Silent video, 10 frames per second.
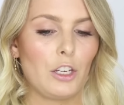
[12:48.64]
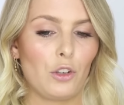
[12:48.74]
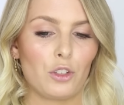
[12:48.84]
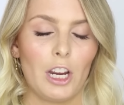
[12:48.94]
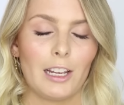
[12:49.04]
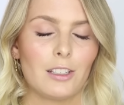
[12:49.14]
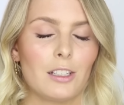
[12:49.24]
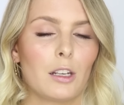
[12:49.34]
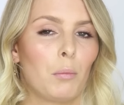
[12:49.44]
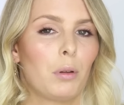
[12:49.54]
Your chest
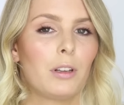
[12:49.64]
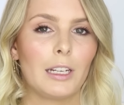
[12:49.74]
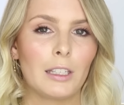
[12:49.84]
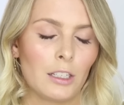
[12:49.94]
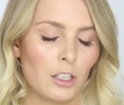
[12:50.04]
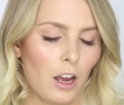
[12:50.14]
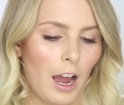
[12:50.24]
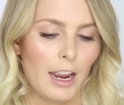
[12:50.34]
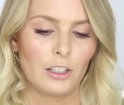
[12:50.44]
is completely tight.